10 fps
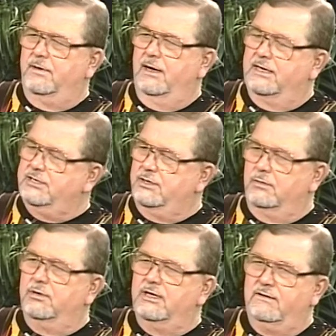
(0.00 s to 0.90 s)
I
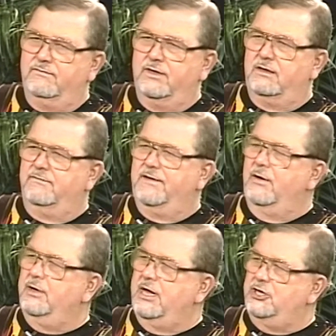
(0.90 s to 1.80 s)
still believe that the
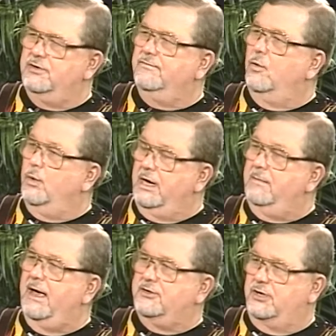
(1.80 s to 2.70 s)
foundation for
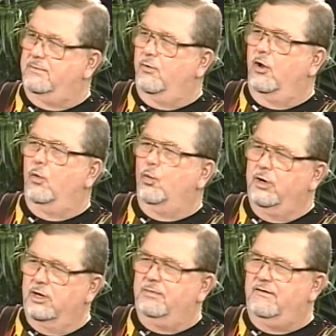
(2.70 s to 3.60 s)
winning basketball
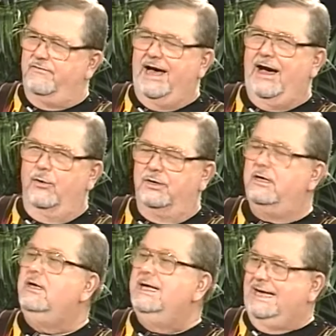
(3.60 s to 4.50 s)
will be found
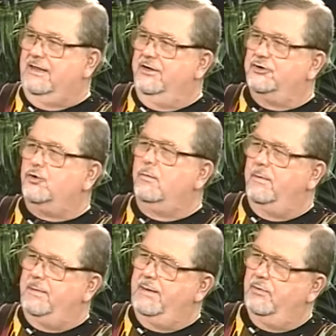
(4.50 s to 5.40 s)
in this group
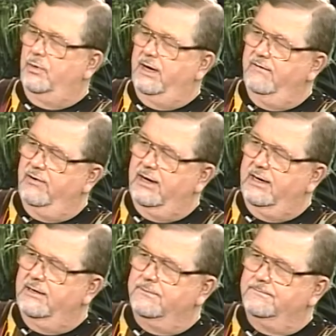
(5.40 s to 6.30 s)
of people we have right
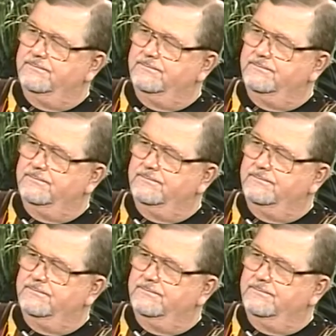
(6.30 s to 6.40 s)
now.